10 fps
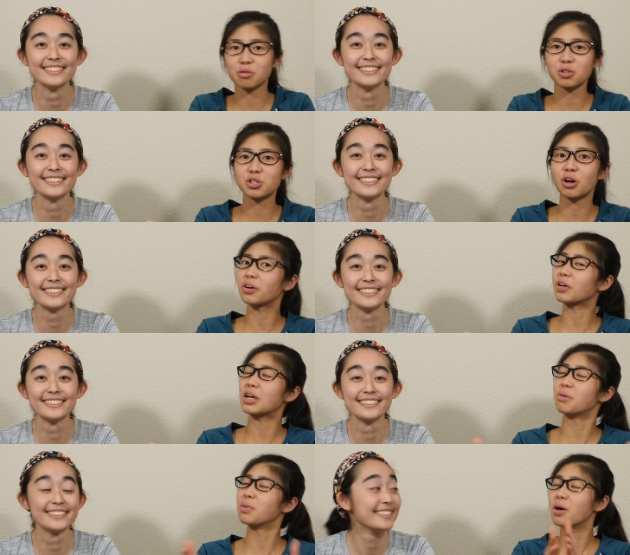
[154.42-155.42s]
Speaker 1: order to honor
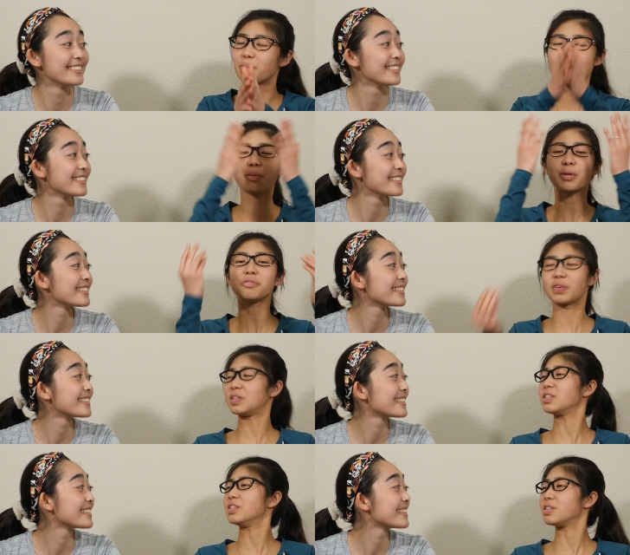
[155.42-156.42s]
him, people
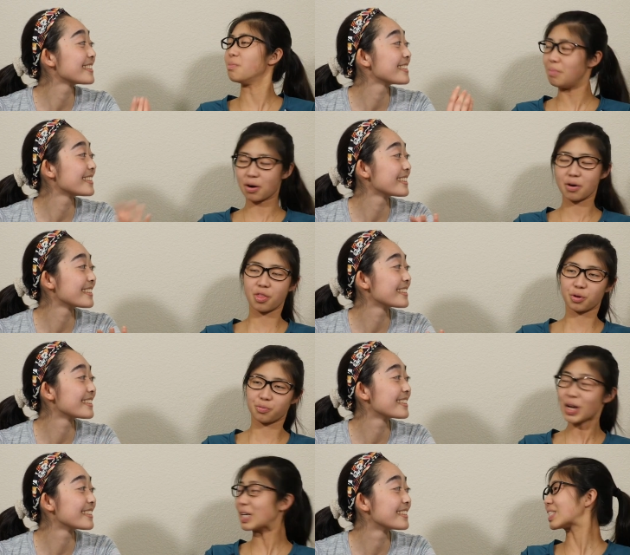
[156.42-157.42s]
invented the
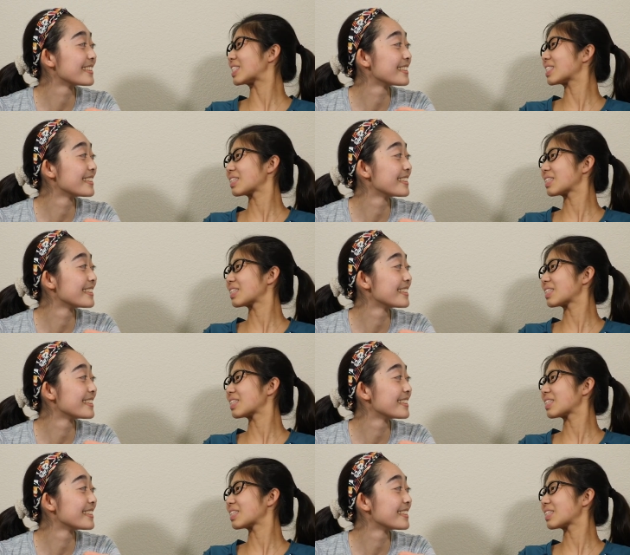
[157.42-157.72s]
marathon race.